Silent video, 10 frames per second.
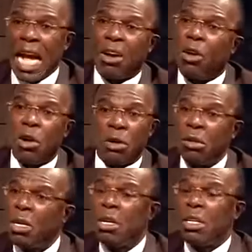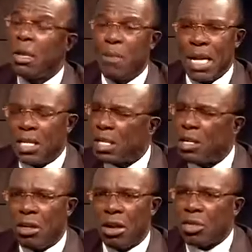I called the manager,
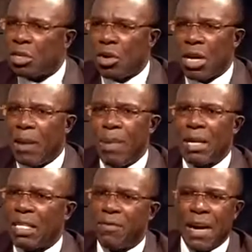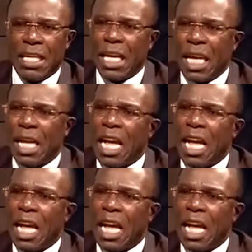don't talk about Ifeanyi again.